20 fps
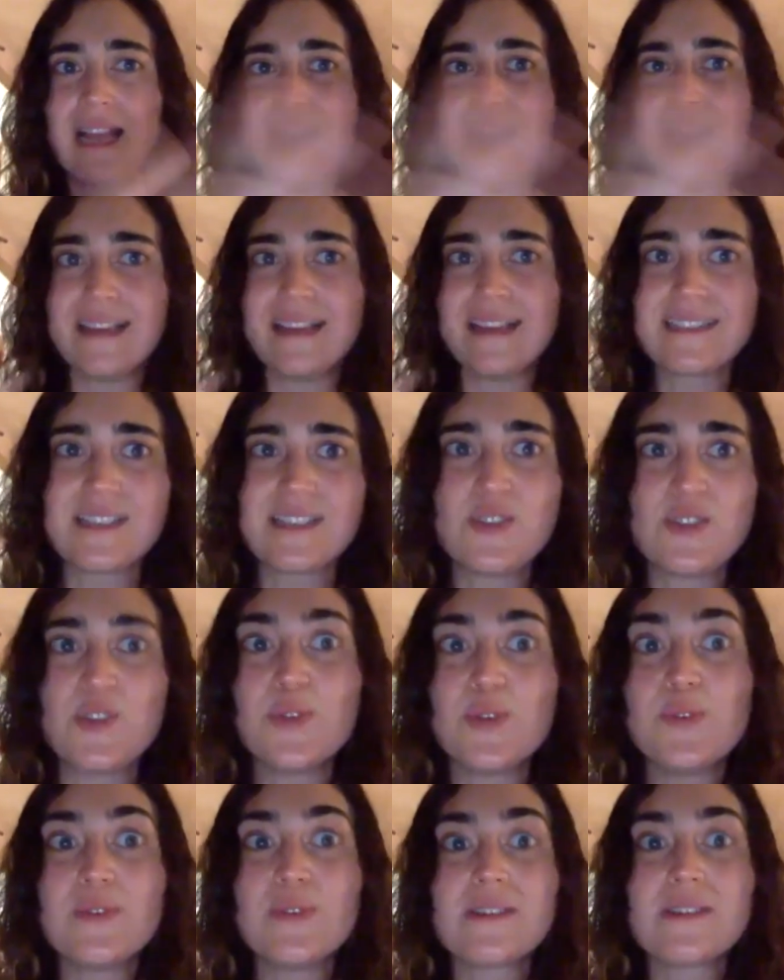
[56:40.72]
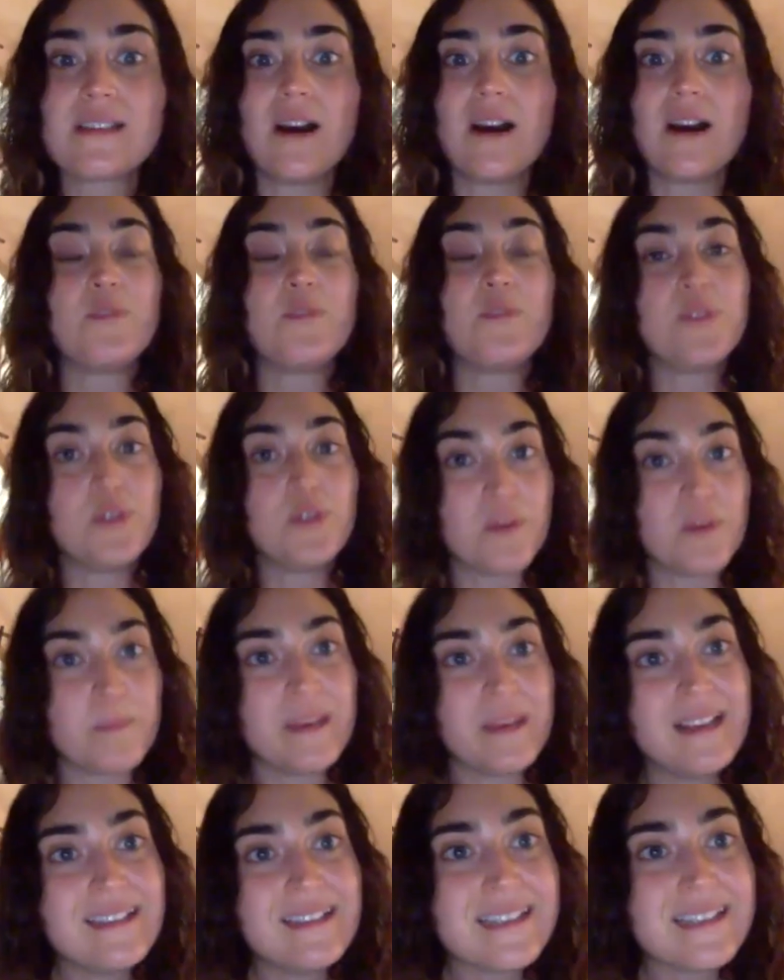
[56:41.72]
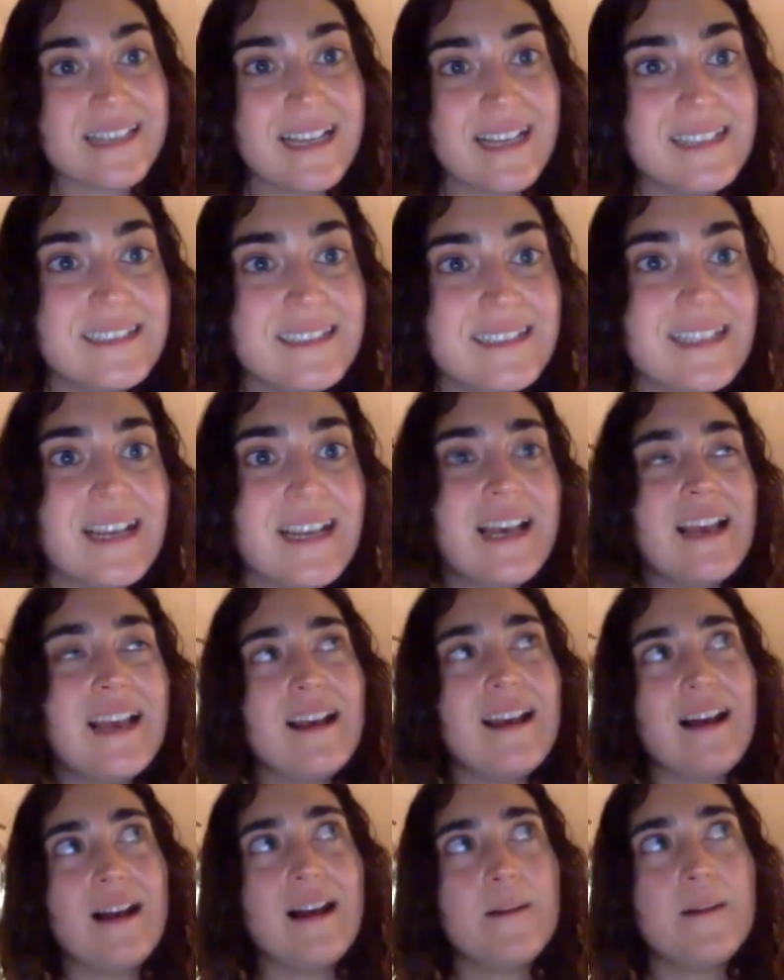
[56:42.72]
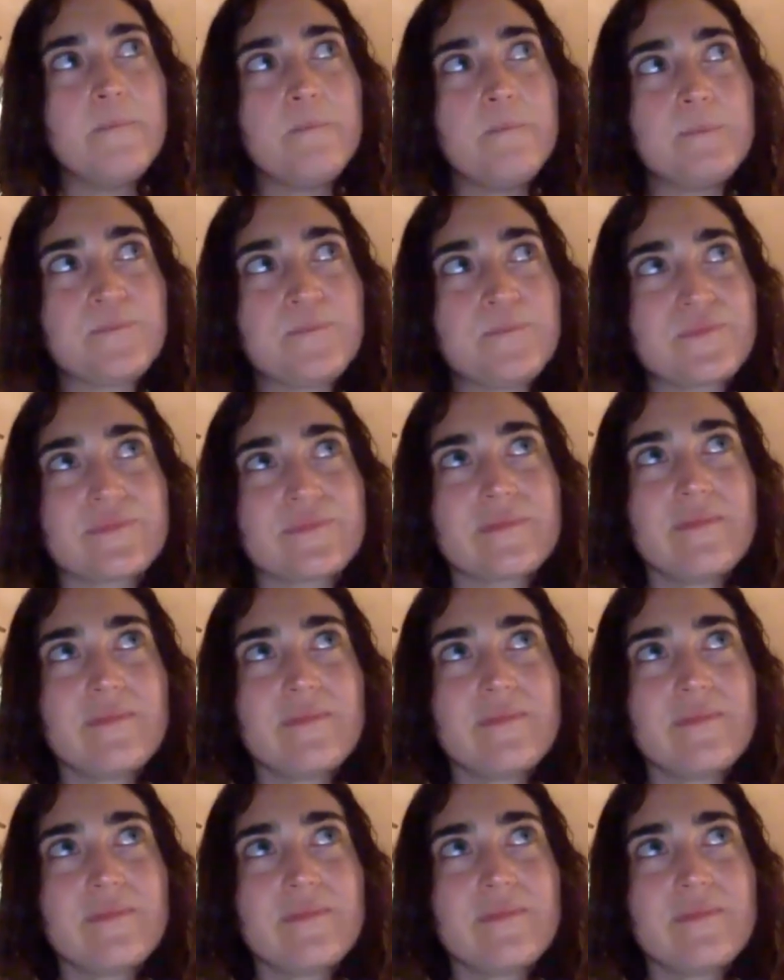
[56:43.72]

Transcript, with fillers: as Jews of European descent um,